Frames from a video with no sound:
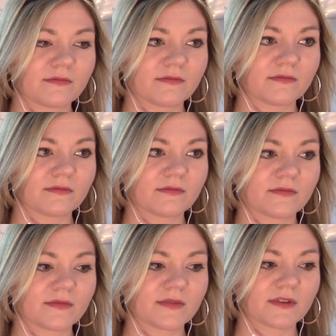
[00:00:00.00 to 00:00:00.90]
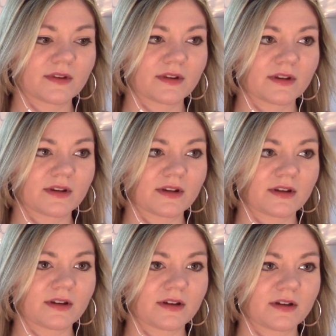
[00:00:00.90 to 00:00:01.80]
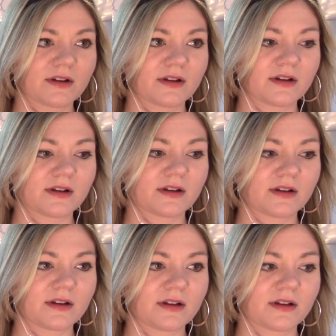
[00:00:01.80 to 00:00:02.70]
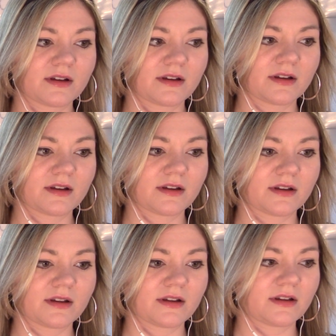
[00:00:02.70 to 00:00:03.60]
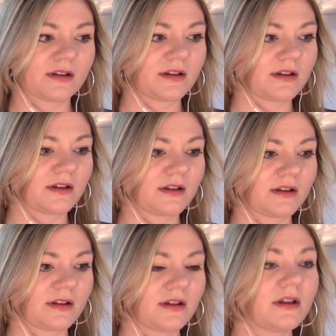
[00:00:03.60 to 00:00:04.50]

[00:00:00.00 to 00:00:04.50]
(silence)